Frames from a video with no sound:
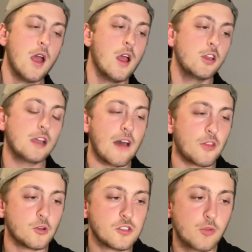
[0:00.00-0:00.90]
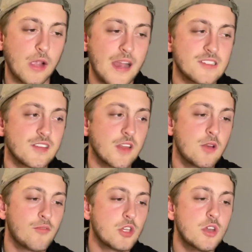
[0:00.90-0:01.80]
you got those two guys, and then you
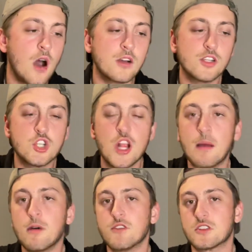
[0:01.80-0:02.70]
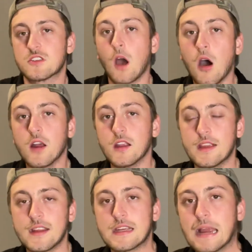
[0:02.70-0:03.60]
have a young gem of a stud
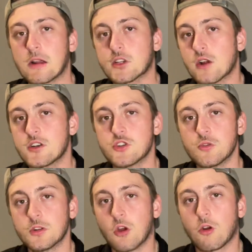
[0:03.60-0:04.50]
in Gary Trent Jr.